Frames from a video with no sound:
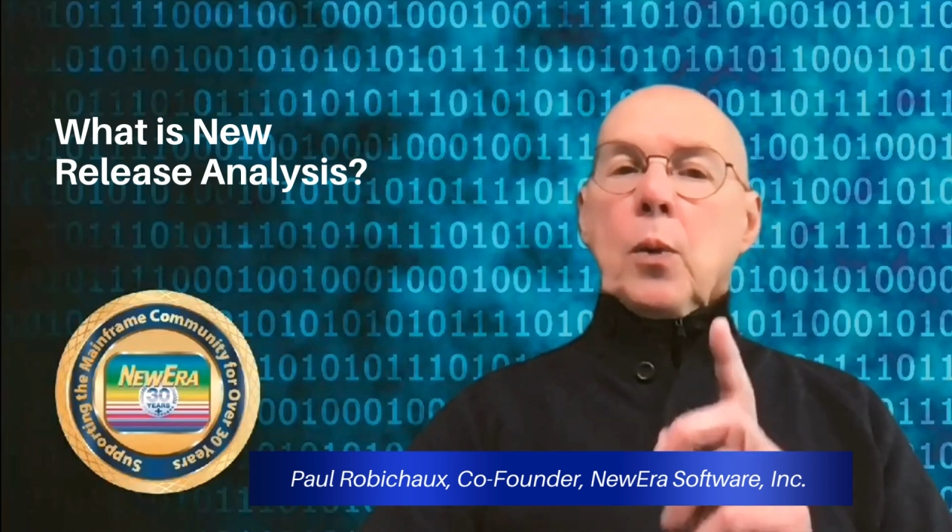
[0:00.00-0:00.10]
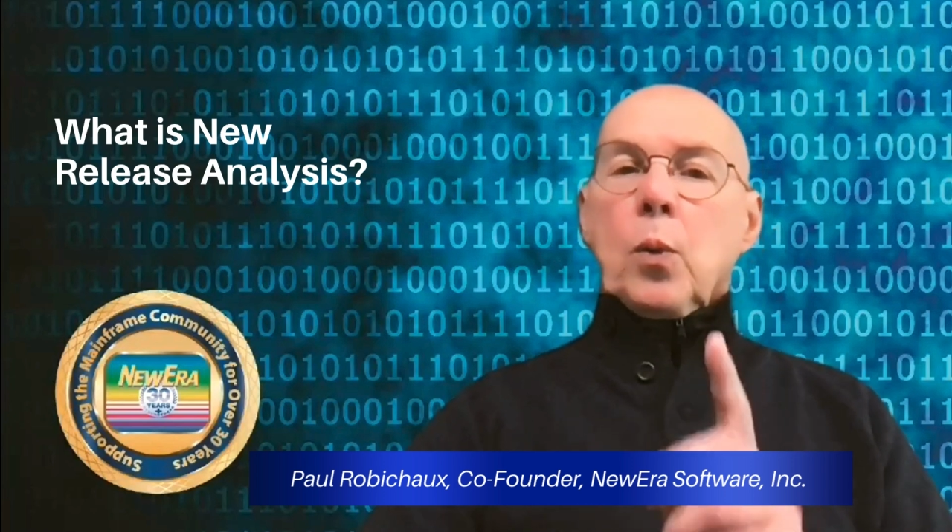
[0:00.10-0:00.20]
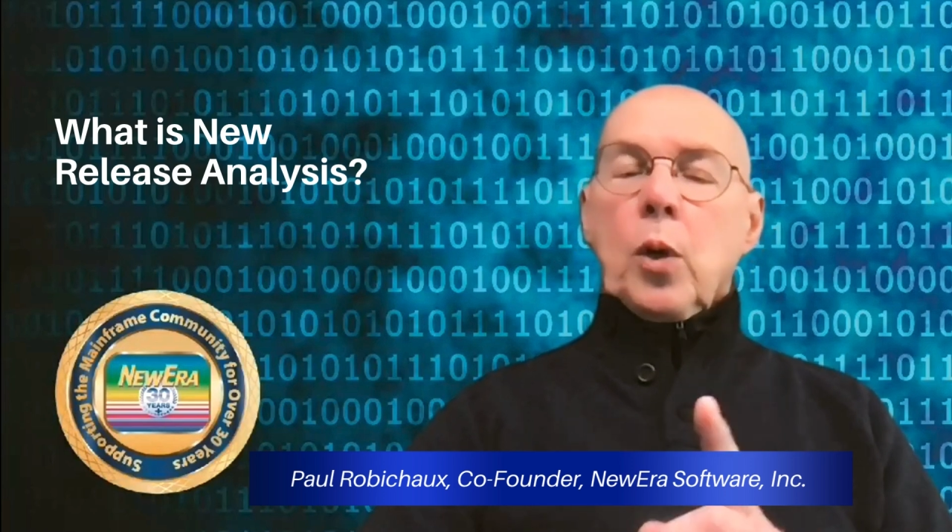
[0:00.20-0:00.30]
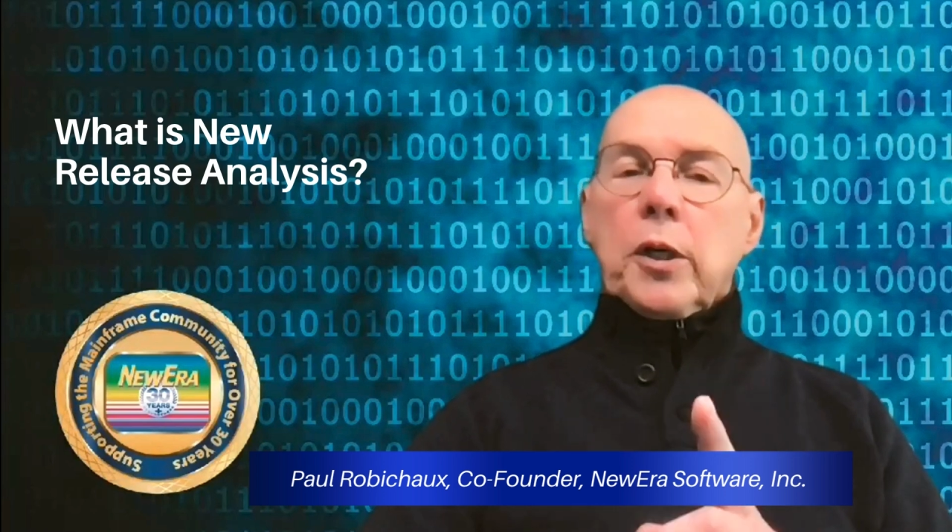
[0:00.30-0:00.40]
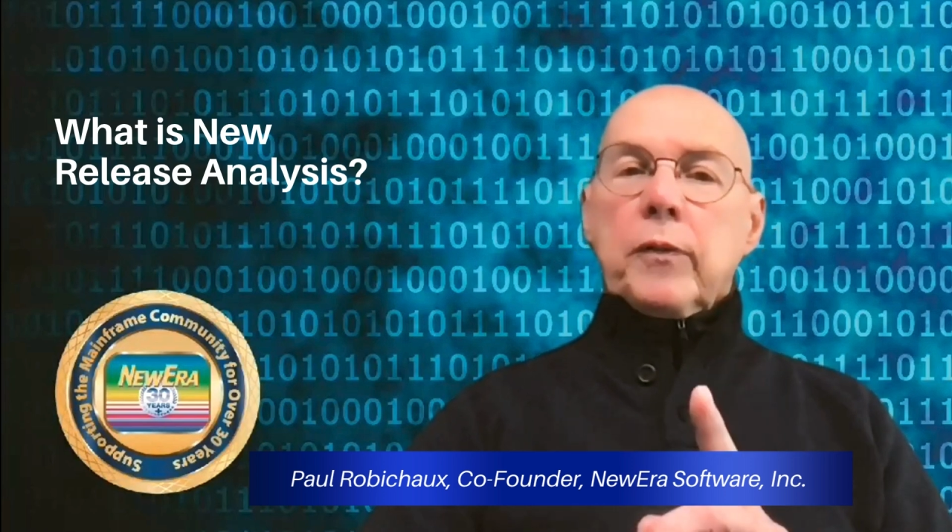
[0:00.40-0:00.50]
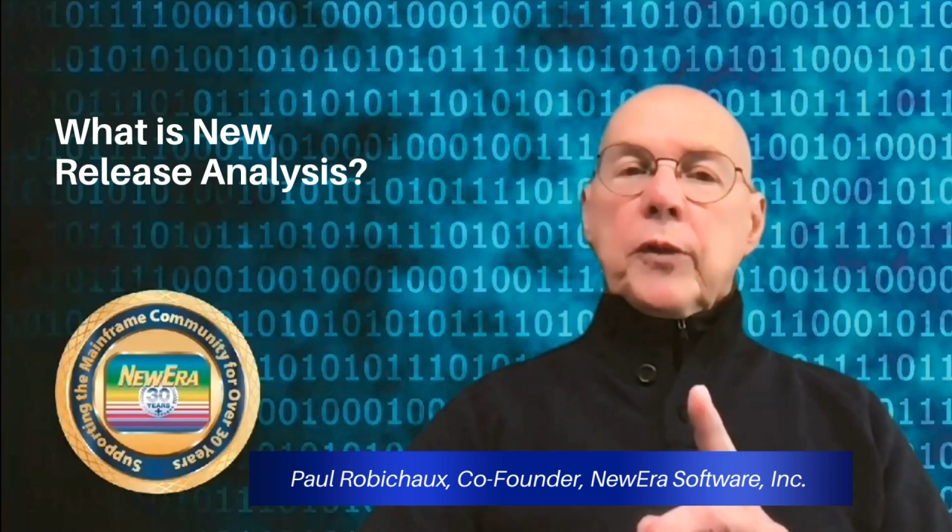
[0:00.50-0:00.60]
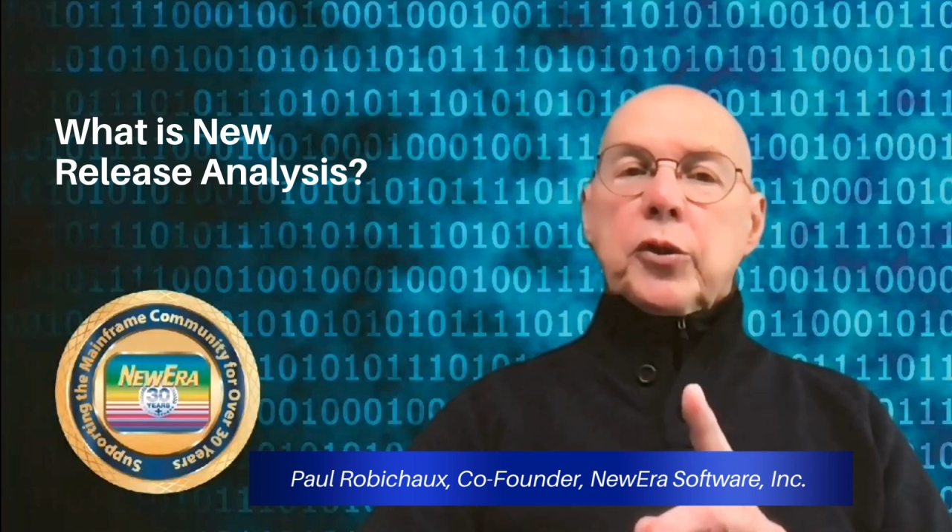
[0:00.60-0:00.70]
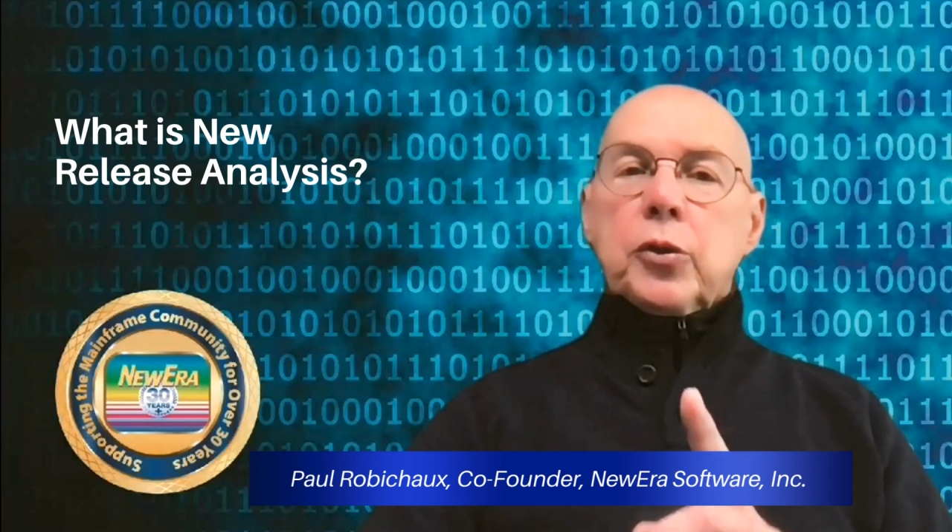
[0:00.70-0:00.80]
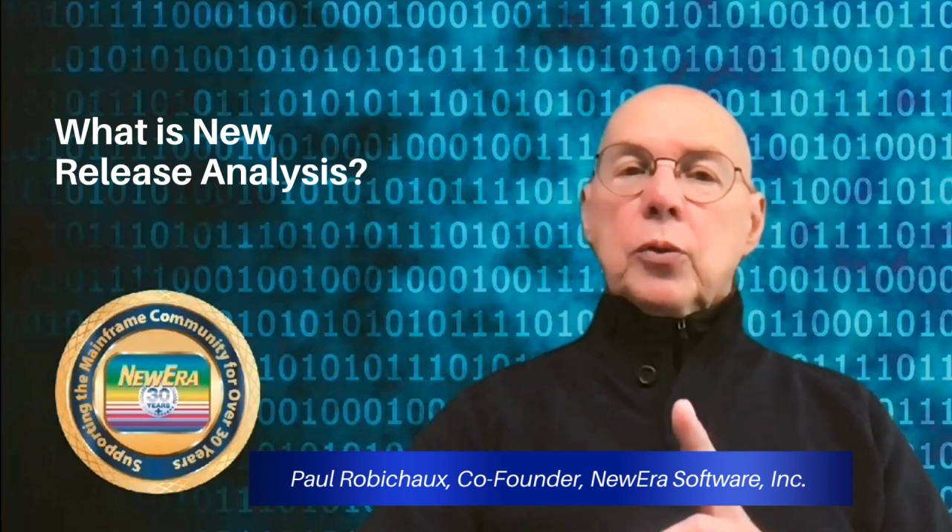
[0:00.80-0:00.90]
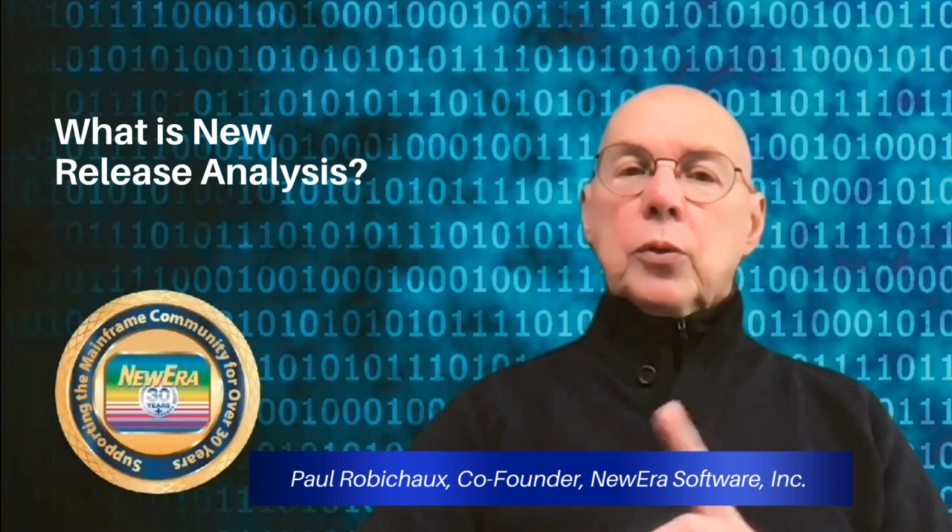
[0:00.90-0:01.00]
One of the
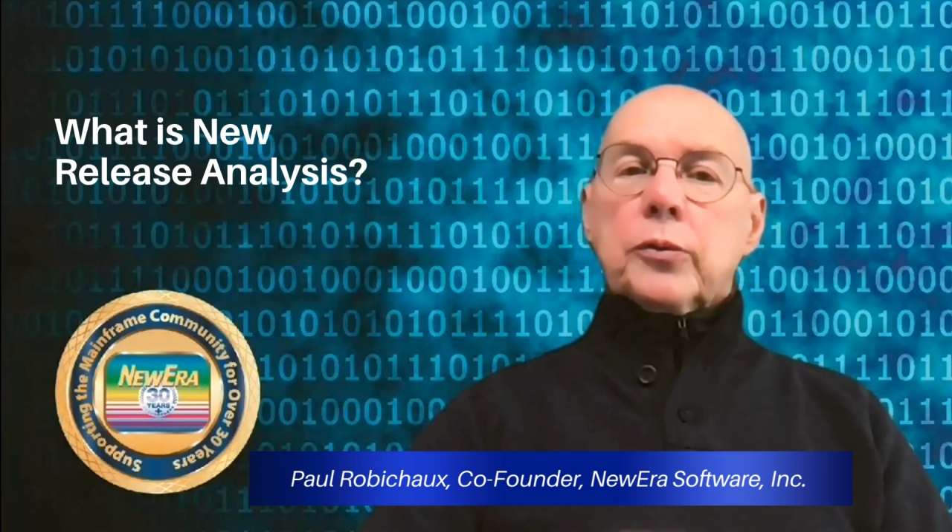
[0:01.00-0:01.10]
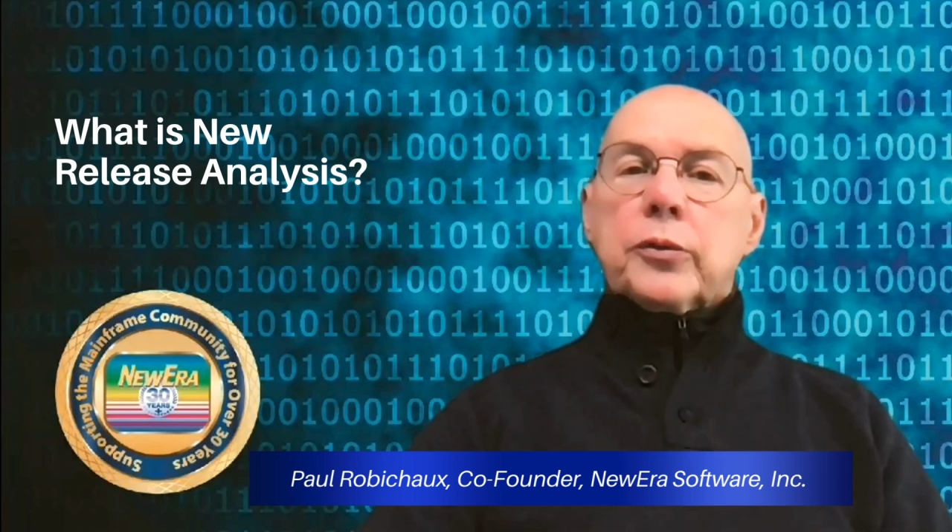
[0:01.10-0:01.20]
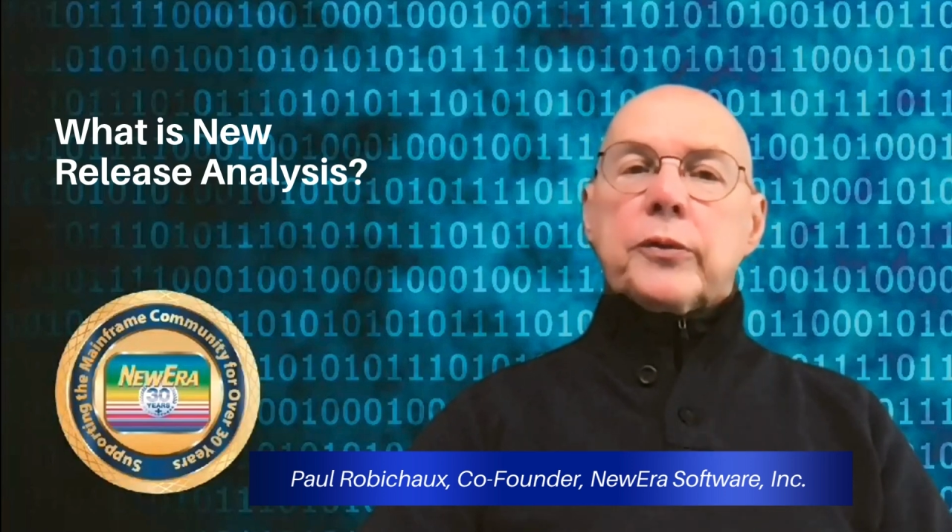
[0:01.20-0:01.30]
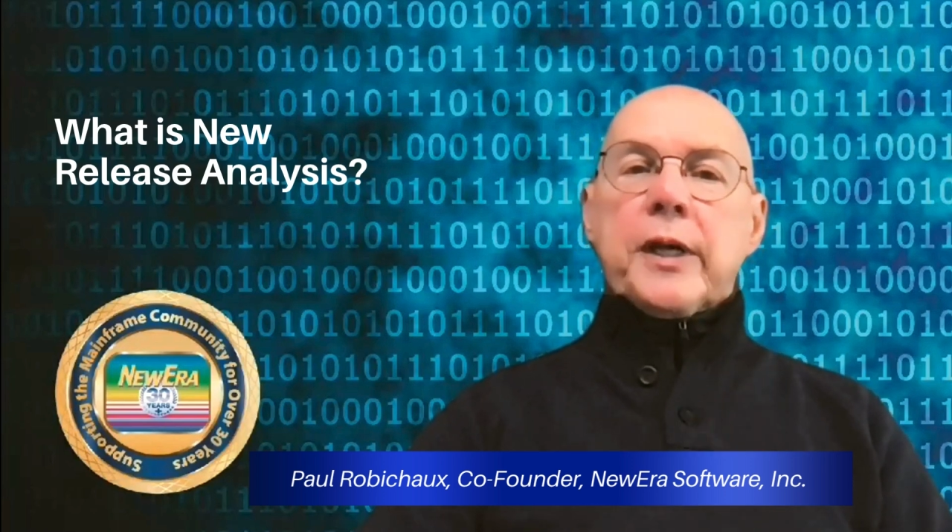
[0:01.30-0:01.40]
tools